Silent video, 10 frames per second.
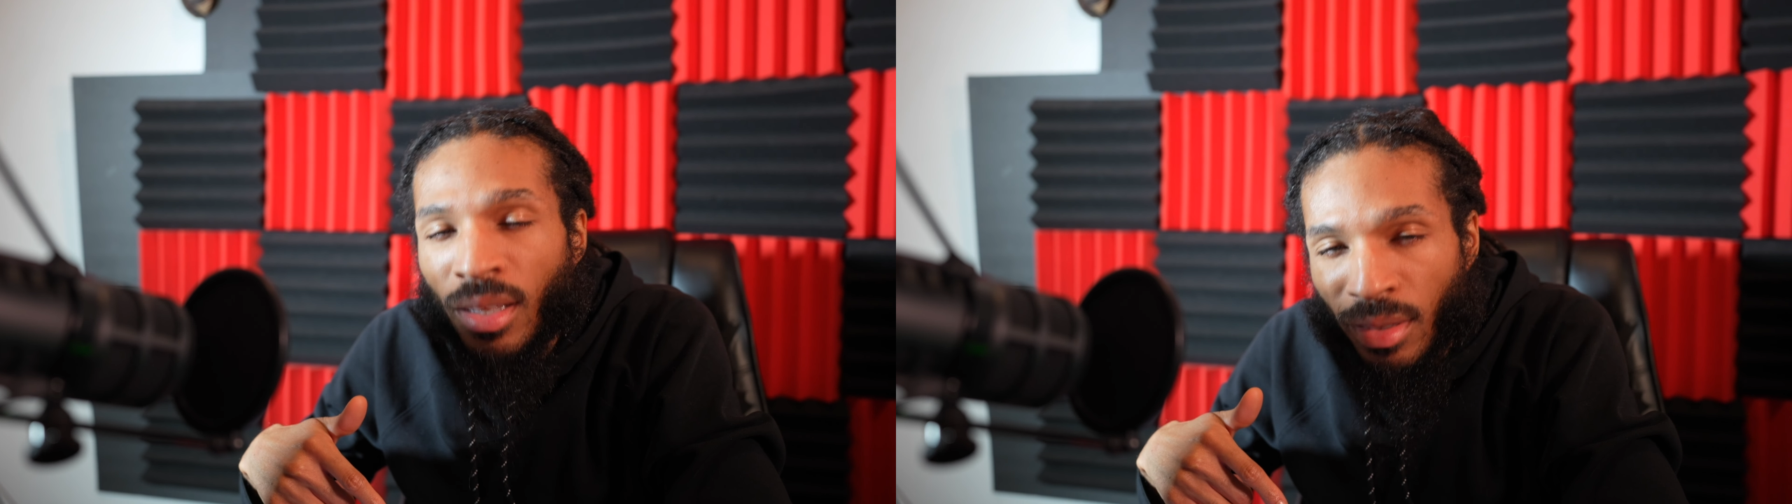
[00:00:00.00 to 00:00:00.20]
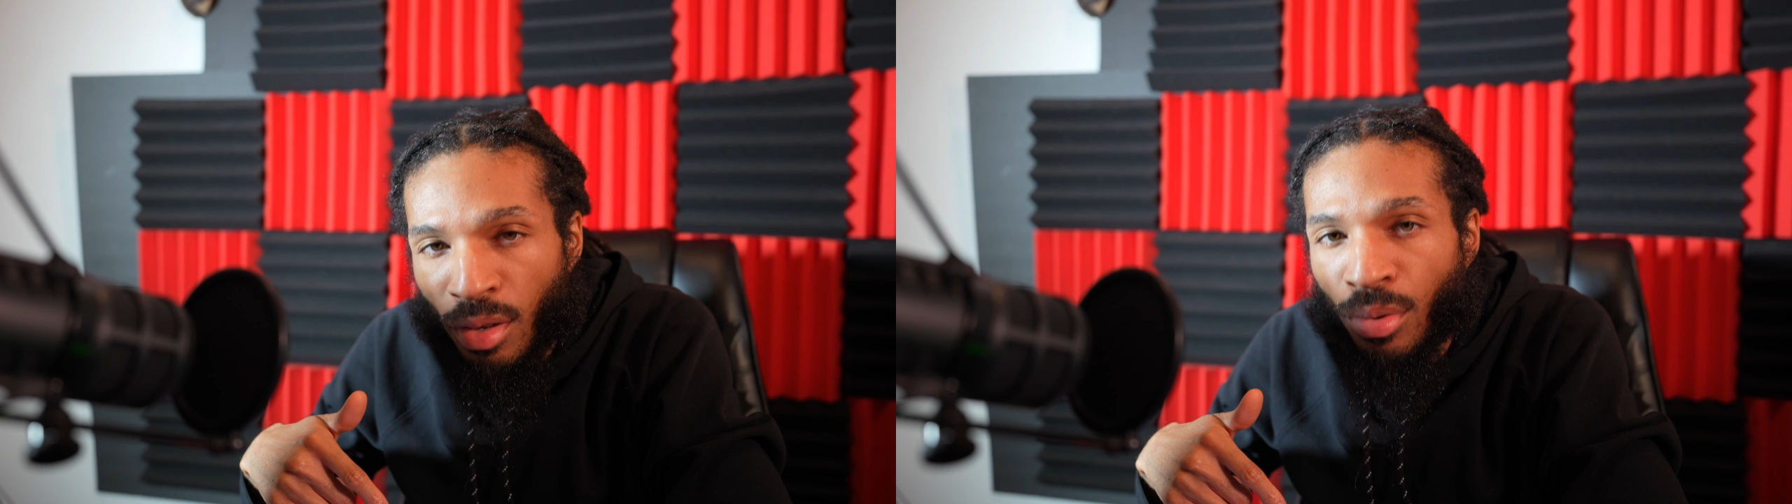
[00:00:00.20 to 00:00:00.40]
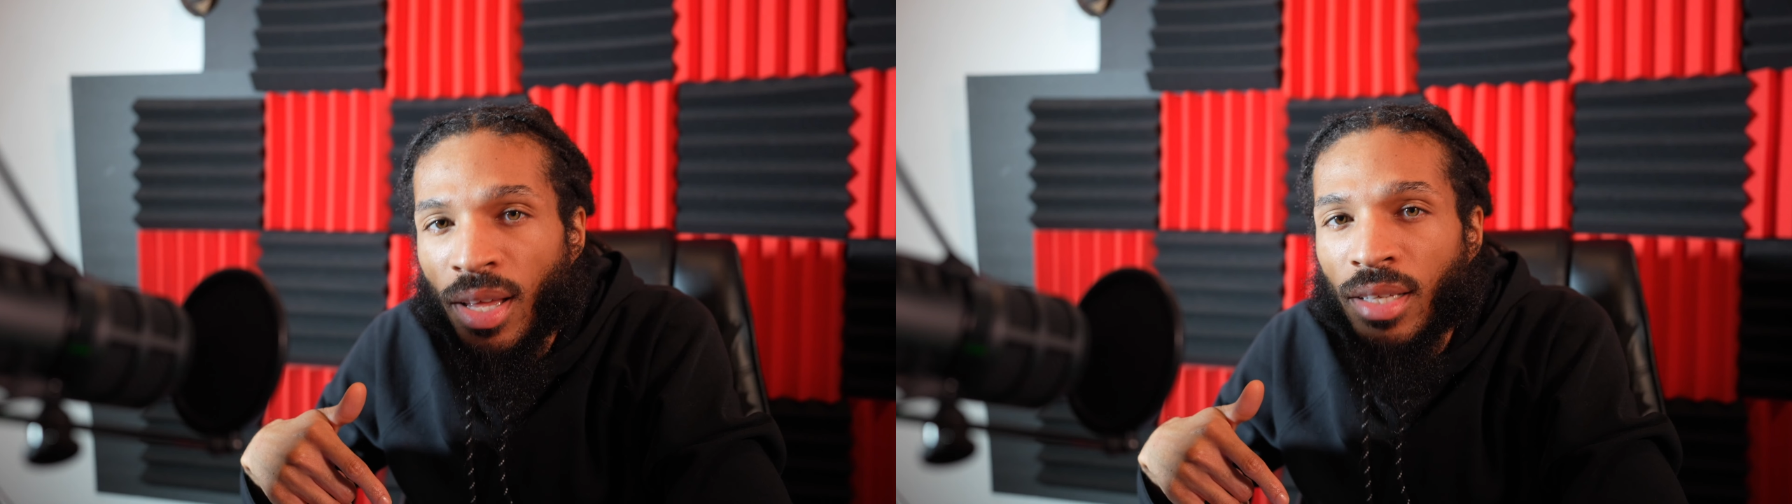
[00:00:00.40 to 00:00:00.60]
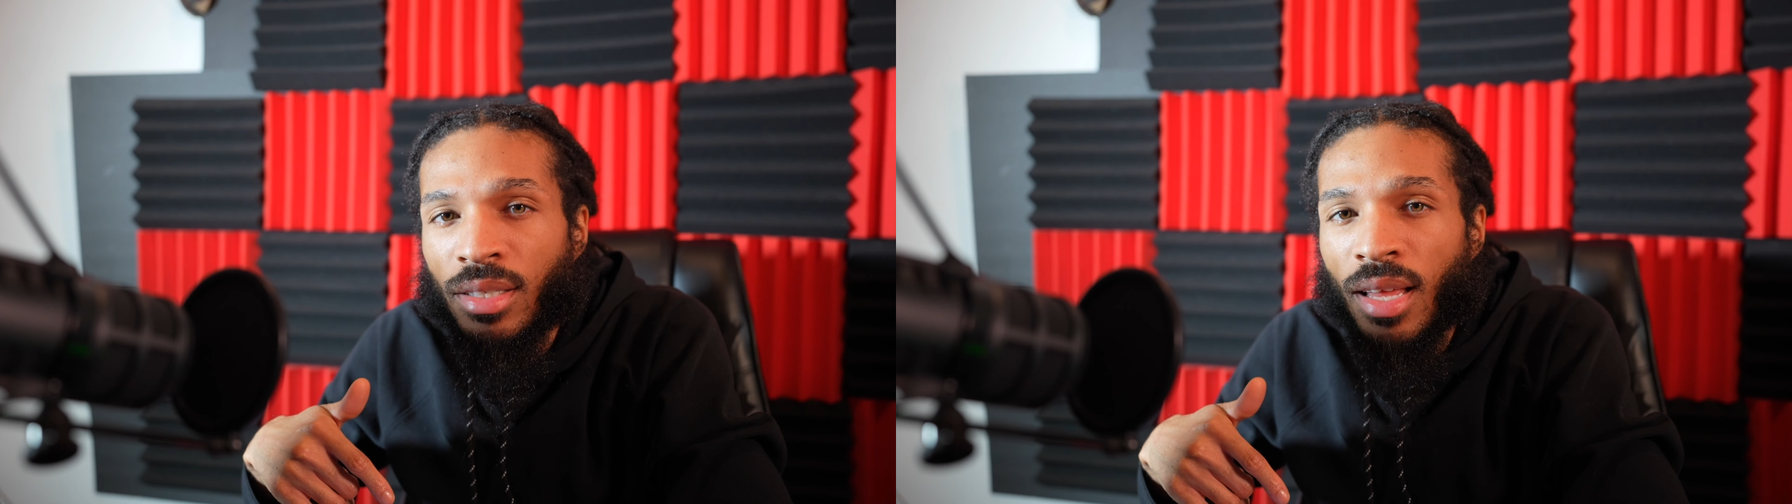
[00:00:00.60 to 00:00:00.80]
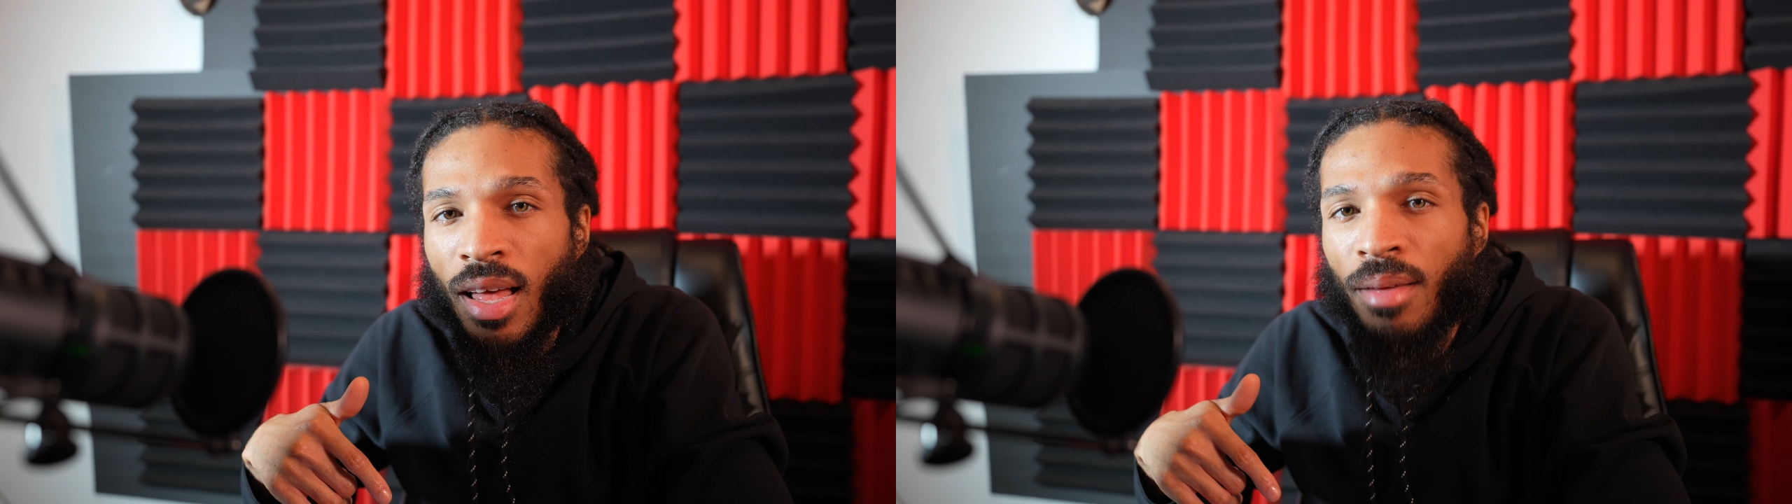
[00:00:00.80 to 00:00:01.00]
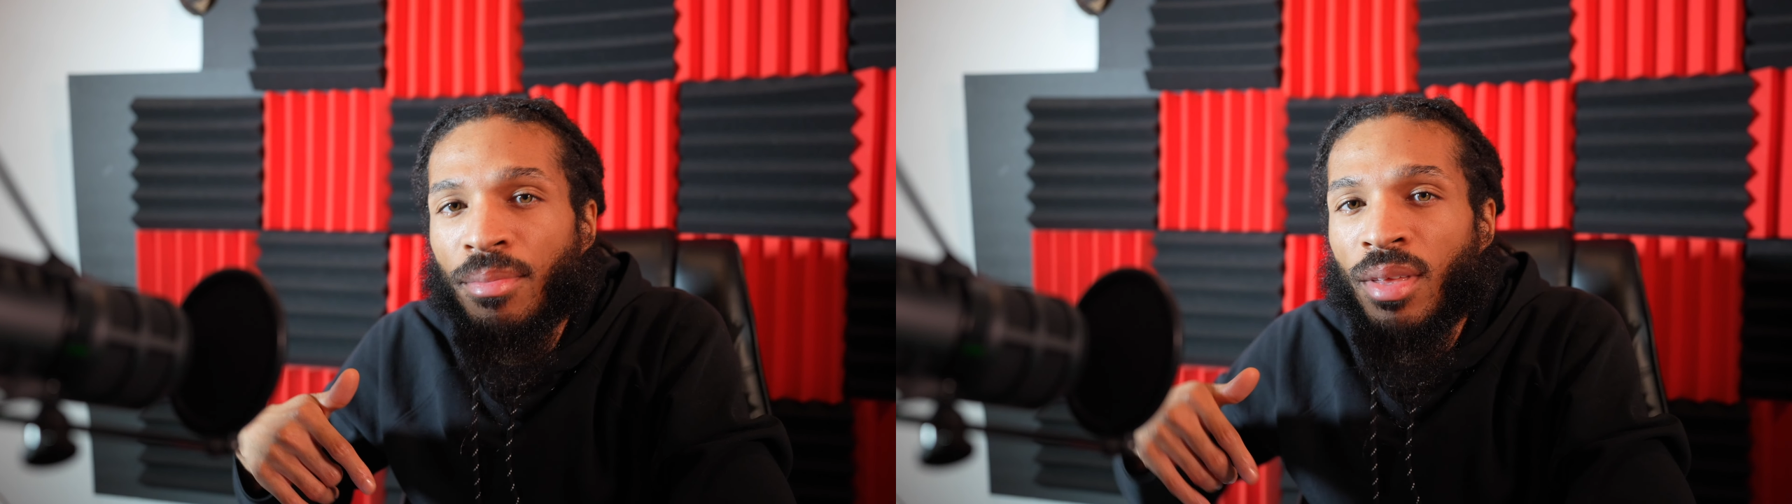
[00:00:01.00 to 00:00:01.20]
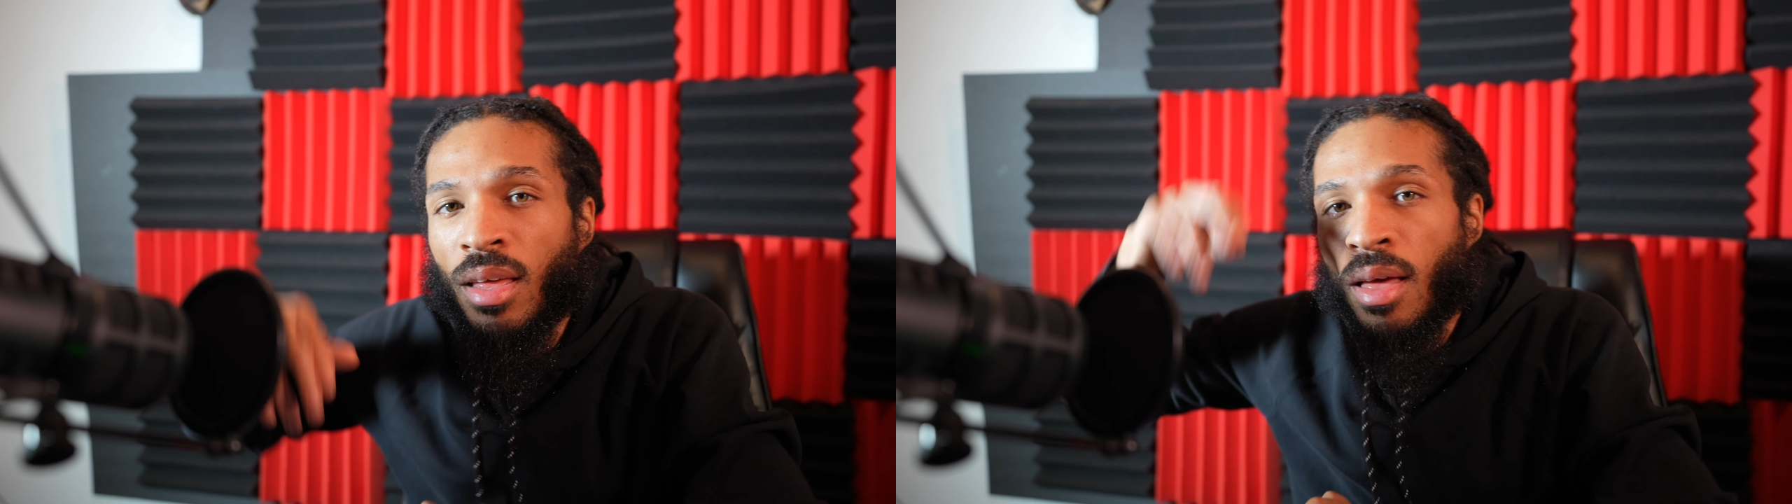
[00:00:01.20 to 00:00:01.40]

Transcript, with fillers: Until next time,